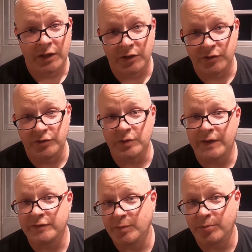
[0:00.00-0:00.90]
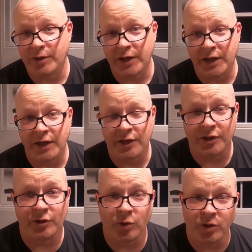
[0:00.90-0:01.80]
you do have to
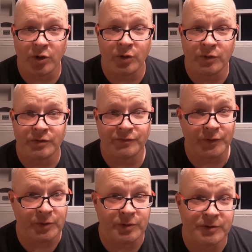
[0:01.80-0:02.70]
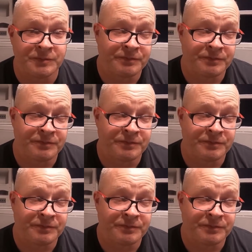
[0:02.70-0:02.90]
bring your own food